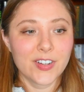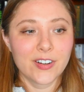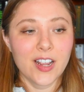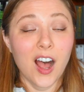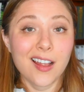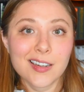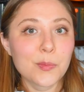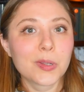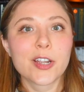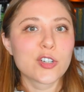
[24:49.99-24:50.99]
very
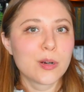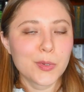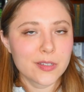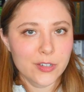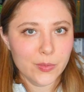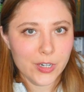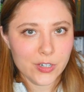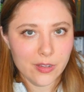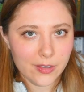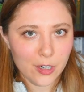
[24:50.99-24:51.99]
unpleasurable
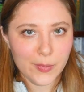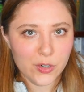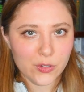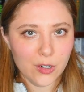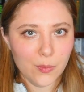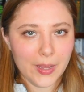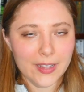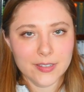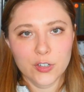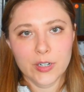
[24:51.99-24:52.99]
situation in their bedroom
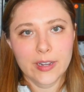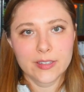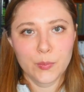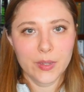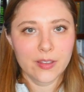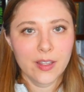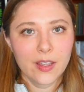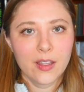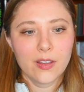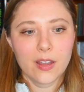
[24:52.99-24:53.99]
as contrasted with
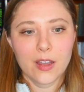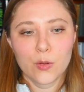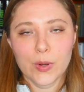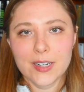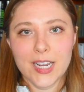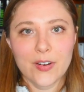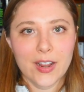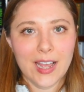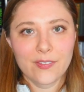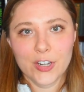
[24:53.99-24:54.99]

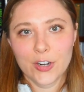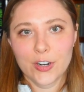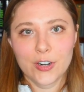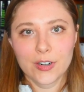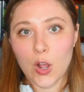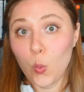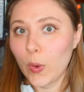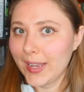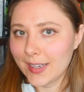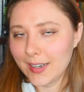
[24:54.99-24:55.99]
Rhaenyra having her
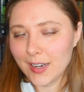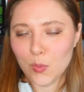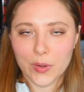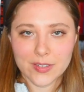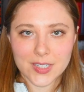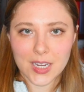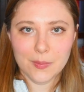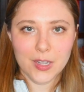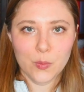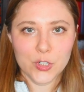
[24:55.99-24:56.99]
awakening with
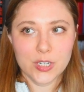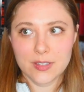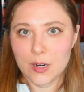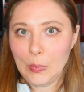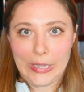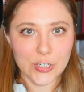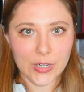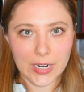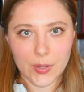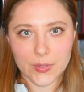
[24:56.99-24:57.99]
Daemon when she's in a
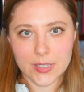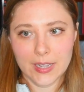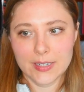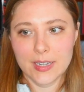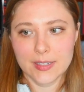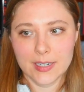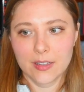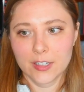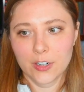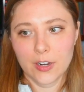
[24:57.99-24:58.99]
pleasure house and he's
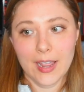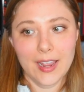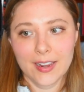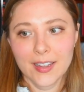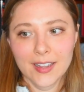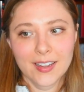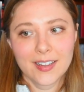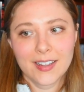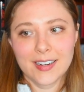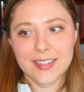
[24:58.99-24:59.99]
telling her, hey,
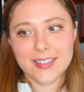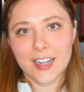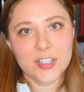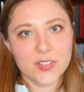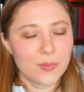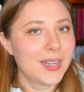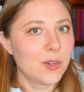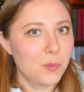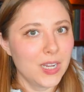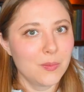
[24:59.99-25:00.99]
it is not just for
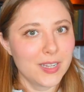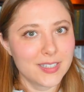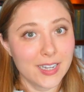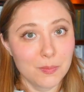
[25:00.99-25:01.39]
making babies, it